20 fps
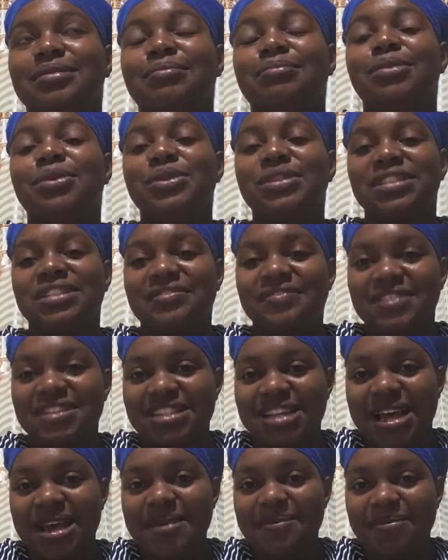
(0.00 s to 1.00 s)
Most of the
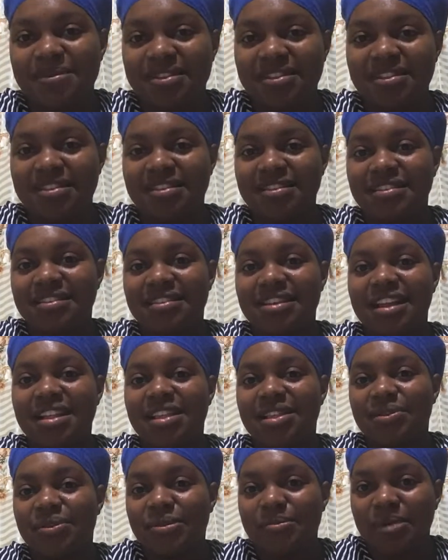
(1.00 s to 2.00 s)
times, that's
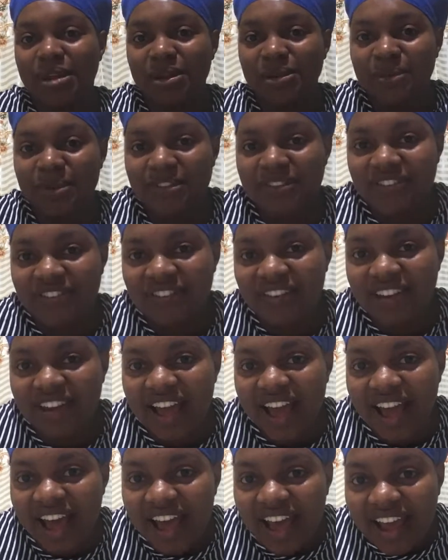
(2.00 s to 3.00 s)
our main question.
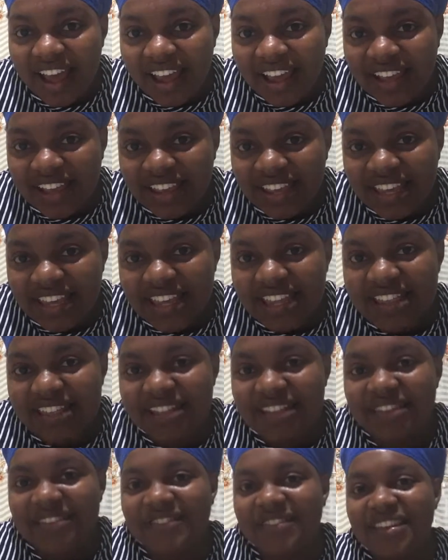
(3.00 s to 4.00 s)
Hi, Kiki
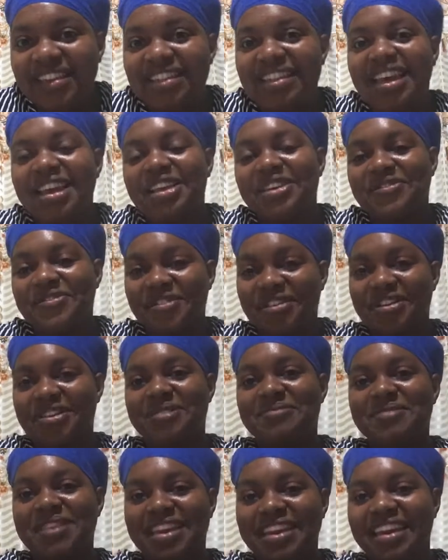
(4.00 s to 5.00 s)
Stevie. Thank you for
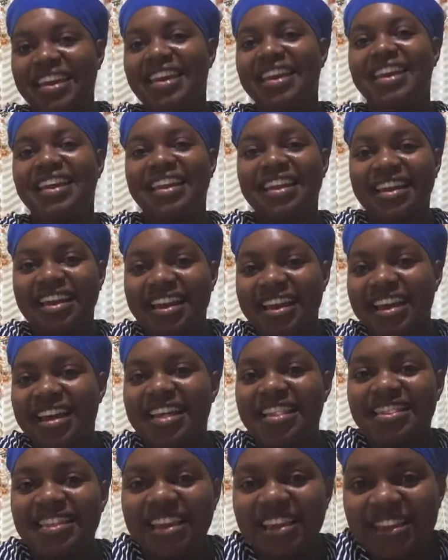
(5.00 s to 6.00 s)
coming.
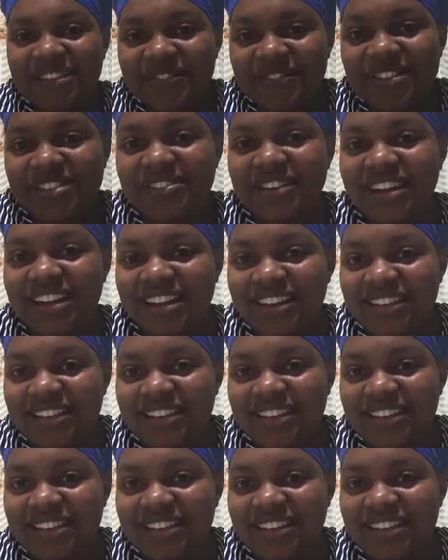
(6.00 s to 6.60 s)
Thank you for joining